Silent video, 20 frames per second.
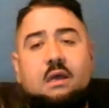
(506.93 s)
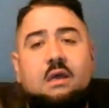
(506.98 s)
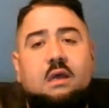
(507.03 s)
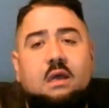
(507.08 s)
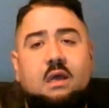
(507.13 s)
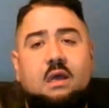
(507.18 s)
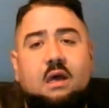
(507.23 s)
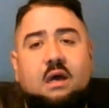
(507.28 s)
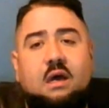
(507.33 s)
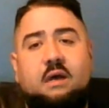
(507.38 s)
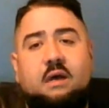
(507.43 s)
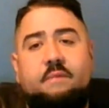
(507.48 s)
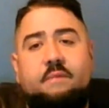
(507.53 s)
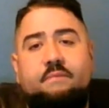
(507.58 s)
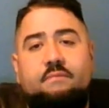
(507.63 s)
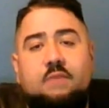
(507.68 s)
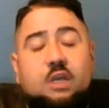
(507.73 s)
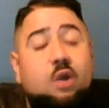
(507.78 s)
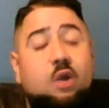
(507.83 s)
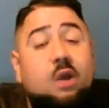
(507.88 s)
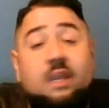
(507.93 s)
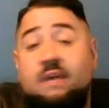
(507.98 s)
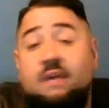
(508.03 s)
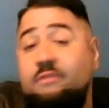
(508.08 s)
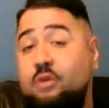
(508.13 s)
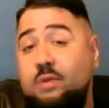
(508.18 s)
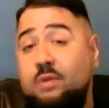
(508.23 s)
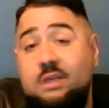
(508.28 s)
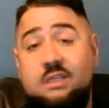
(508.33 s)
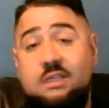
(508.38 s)
You know, I love
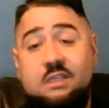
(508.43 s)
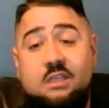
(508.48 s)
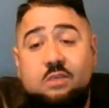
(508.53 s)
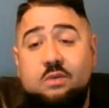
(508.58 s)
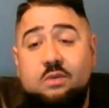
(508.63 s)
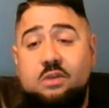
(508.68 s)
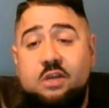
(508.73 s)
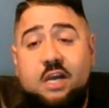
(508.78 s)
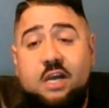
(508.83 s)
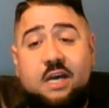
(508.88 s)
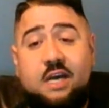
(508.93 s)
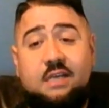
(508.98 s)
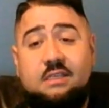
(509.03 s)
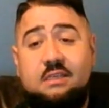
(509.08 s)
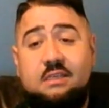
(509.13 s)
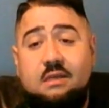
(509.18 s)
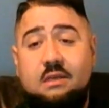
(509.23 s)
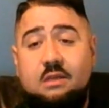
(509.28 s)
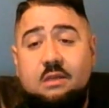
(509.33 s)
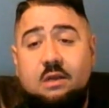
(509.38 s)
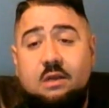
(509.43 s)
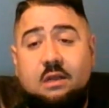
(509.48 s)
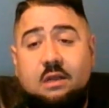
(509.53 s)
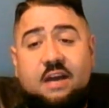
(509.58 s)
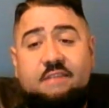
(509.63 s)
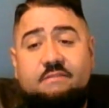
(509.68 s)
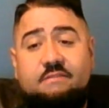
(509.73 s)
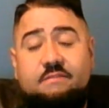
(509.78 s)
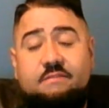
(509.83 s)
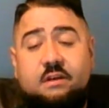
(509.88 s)
doing these things with you guys. They're a lot of
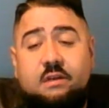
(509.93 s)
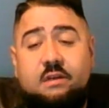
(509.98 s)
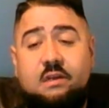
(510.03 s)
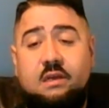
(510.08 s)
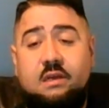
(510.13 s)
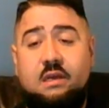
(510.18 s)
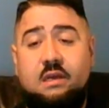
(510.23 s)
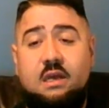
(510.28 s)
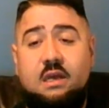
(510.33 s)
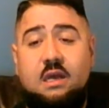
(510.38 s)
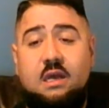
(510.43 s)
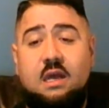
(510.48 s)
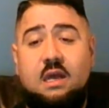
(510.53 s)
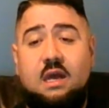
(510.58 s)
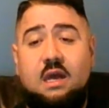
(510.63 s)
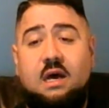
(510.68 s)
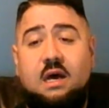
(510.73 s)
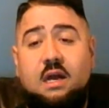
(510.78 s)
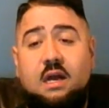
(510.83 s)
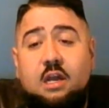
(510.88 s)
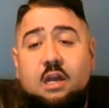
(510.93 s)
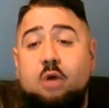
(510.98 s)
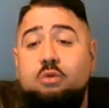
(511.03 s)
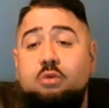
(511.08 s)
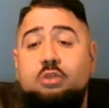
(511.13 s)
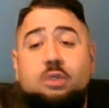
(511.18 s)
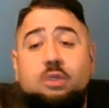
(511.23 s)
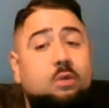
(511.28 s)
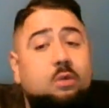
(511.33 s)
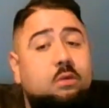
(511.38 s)
fun. No
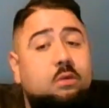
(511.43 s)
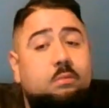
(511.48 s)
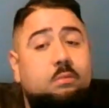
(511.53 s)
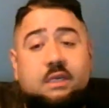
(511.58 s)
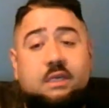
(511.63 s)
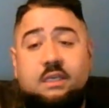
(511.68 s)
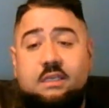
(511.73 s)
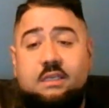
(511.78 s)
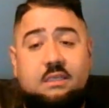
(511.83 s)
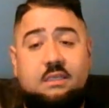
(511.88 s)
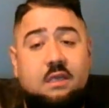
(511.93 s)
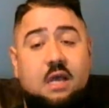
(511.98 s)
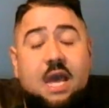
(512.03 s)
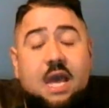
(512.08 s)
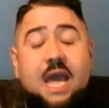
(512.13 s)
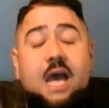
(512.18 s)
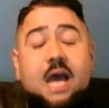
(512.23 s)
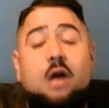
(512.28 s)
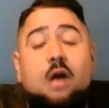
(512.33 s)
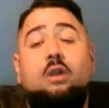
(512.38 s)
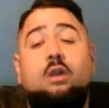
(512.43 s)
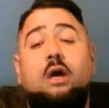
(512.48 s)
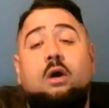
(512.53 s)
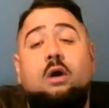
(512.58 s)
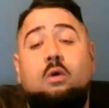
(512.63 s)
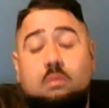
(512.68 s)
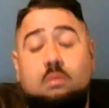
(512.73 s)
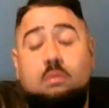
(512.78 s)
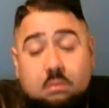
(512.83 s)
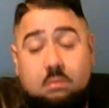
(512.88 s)
shoulder buddies. Hell no.